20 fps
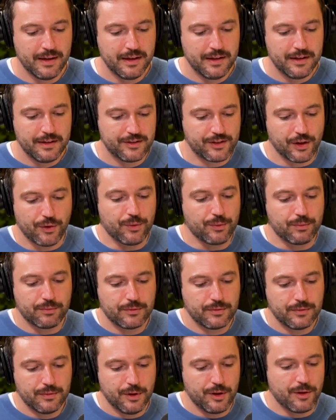So
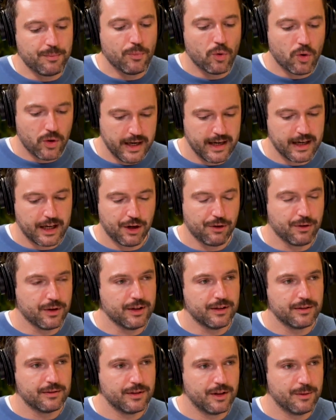the more
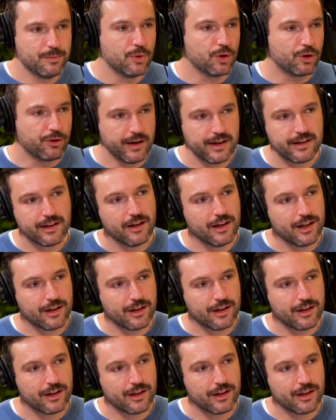accurate, the more granular